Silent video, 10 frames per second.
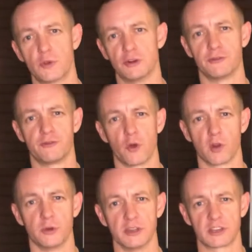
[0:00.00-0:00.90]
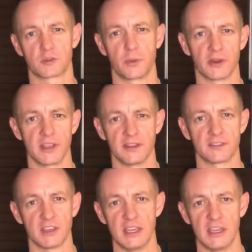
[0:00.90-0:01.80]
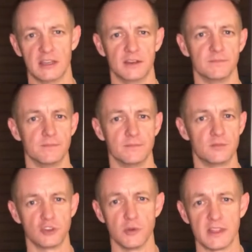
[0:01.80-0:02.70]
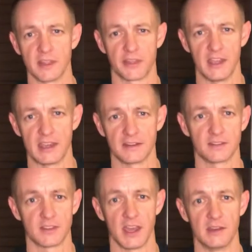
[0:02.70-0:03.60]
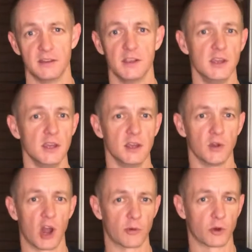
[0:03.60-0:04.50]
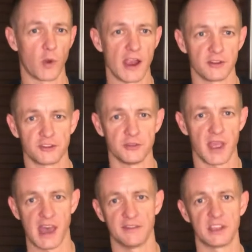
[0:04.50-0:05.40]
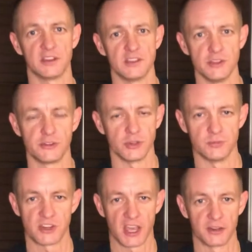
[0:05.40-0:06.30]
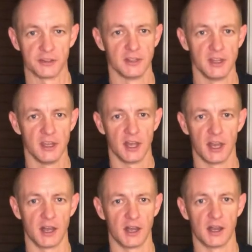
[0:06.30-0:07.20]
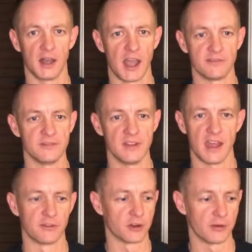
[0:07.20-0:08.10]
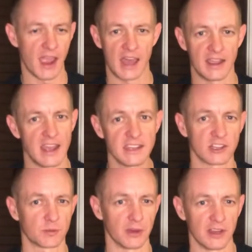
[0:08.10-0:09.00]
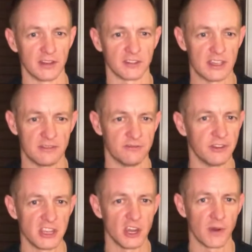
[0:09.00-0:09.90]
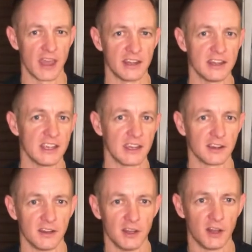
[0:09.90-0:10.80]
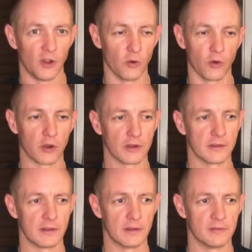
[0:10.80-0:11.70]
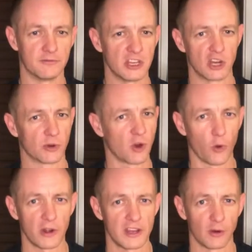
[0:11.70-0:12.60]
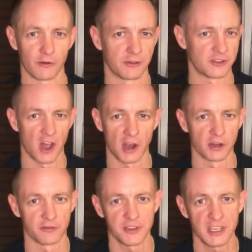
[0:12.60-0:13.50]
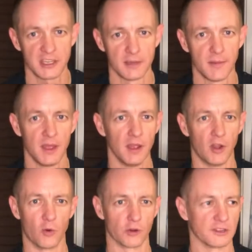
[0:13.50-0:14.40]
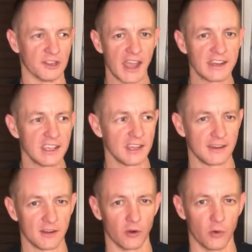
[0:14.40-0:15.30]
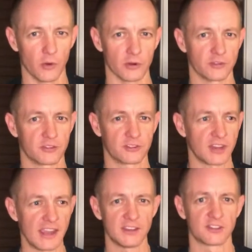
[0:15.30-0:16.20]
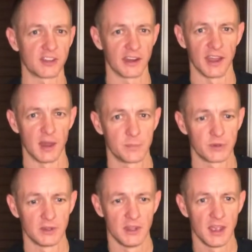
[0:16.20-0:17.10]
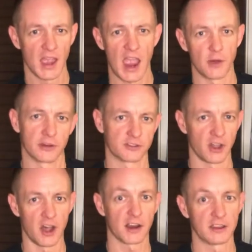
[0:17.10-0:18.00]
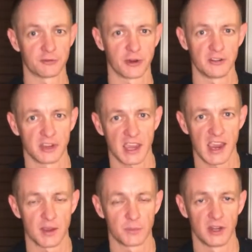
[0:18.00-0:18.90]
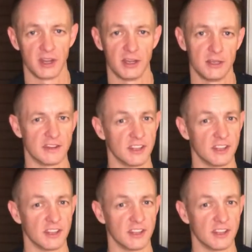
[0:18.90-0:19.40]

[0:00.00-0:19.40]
real formal experience in doing the things that are required to have a good YouTube channel. I've never had any experience in video editing or video recording or photography or lighting or stage setup, how to talk in front of a camera. I